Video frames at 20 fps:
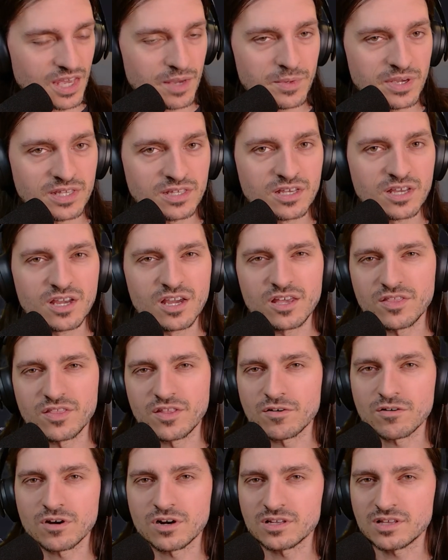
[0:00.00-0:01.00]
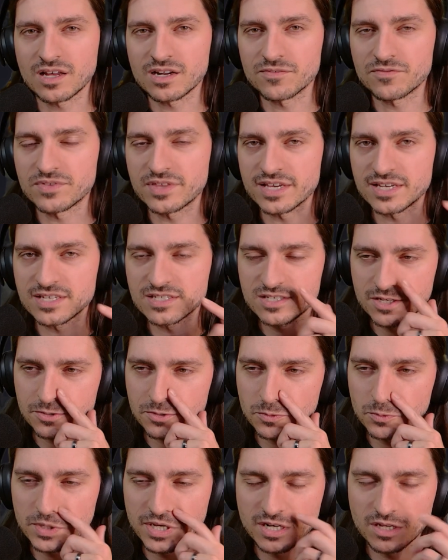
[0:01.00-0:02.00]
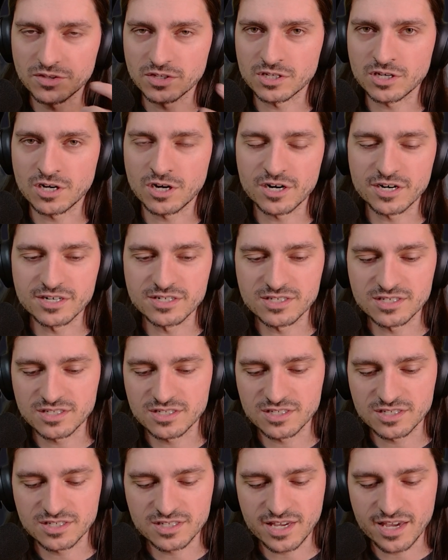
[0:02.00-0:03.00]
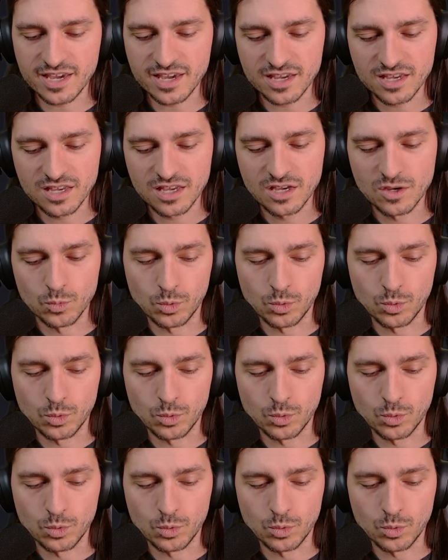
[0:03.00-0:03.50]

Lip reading: I mean, there are a lot of things here to read on the cards to say,